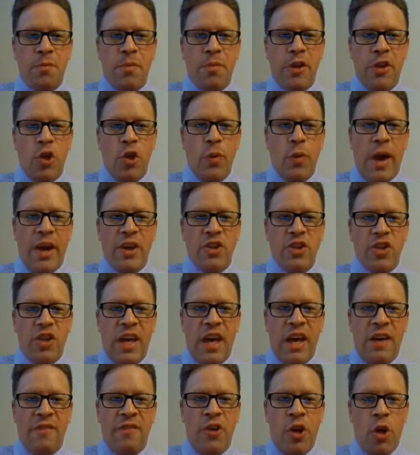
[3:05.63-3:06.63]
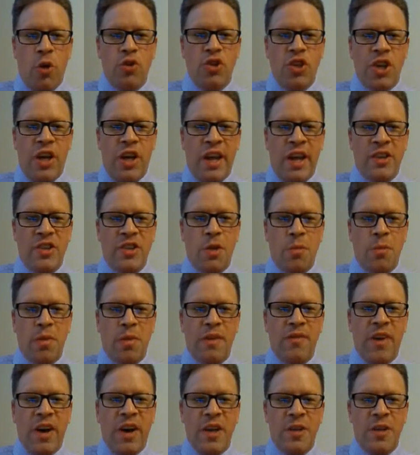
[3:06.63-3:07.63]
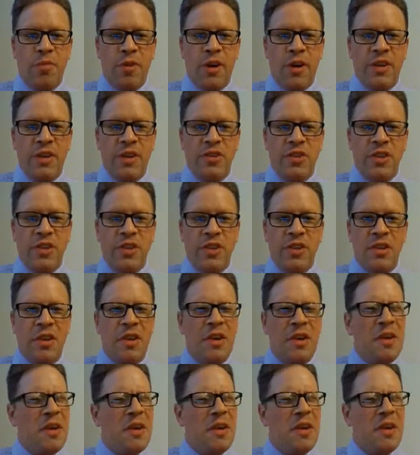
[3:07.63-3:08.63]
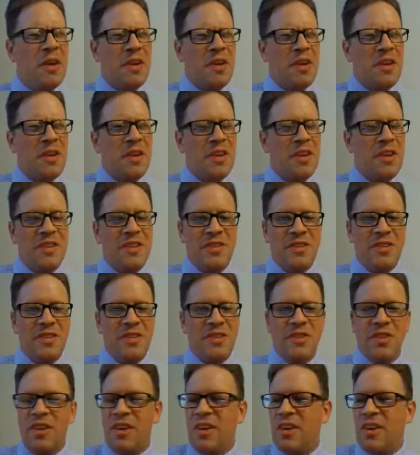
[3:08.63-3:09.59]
but you actually have no chance to be vice president because,